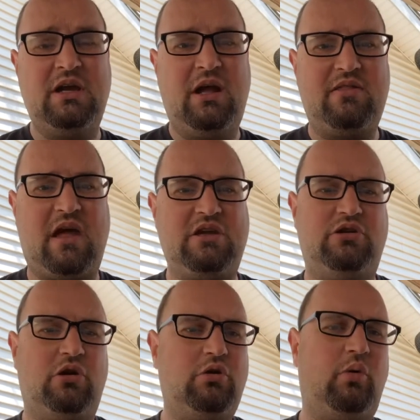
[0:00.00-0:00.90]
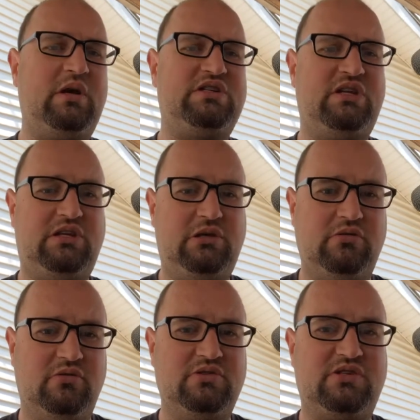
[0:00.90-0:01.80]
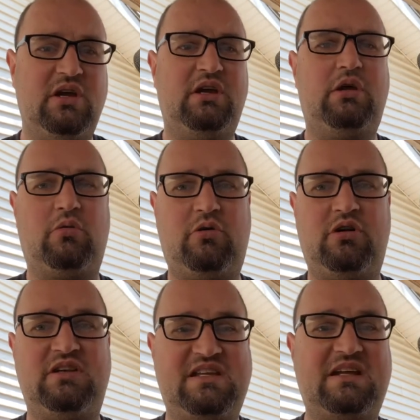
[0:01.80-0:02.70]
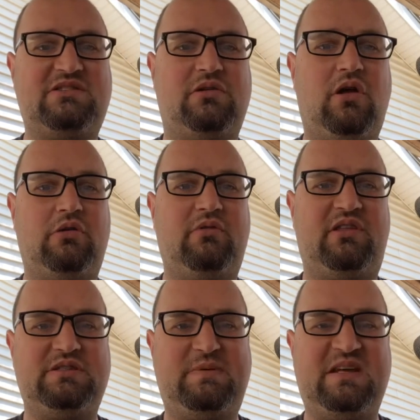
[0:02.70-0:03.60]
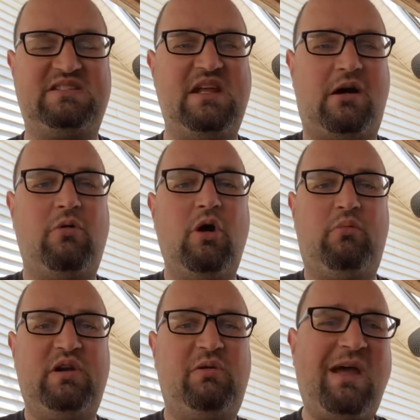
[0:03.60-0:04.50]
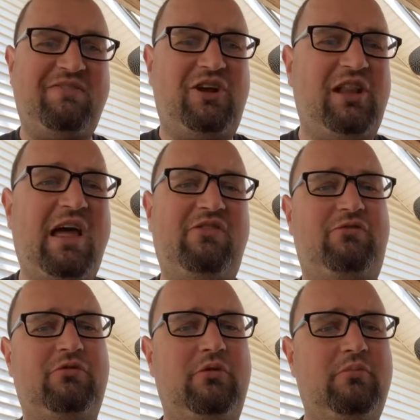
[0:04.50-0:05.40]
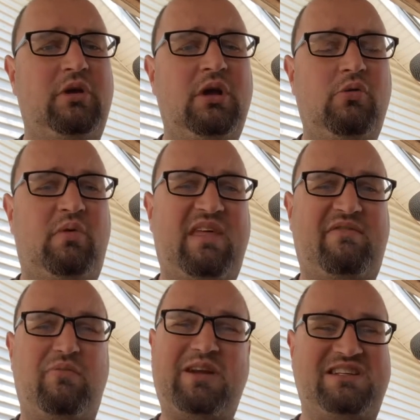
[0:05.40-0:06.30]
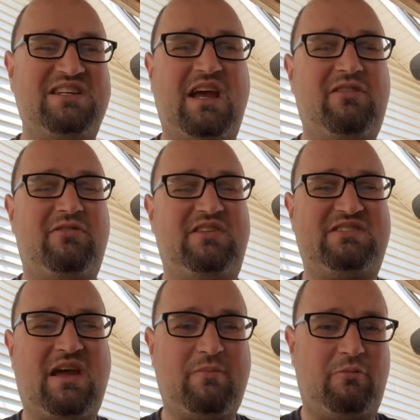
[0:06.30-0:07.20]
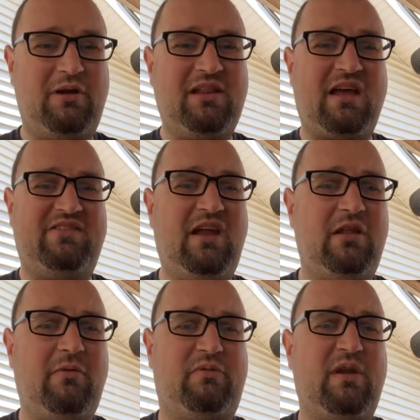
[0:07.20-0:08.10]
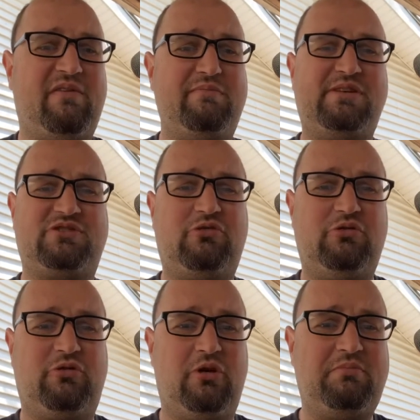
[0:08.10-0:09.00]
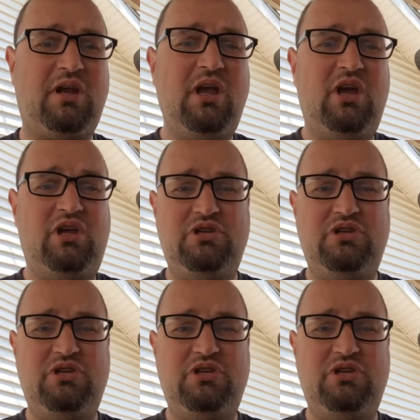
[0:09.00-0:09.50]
that you're going to use in order to dance along with this piece. Now, we don't have a classroom with everybody together at this time. I realize that, otherwise we'd have a big circle going. But you